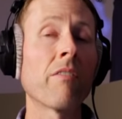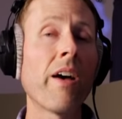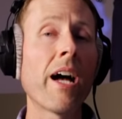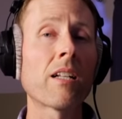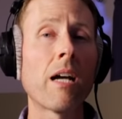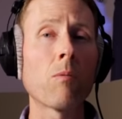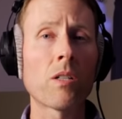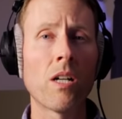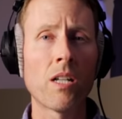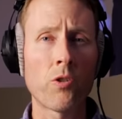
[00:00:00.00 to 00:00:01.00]
And in fact, I
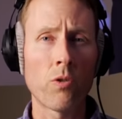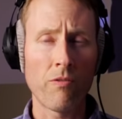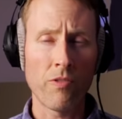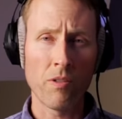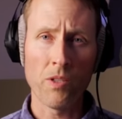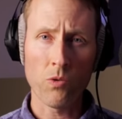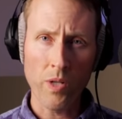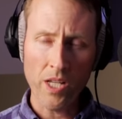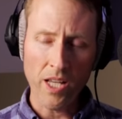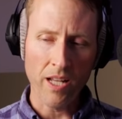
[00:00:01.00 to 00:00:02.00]
worked on a short film this
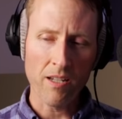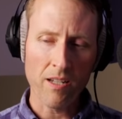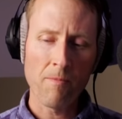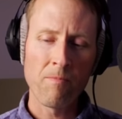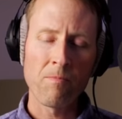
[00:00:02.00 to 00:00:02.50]
weekend,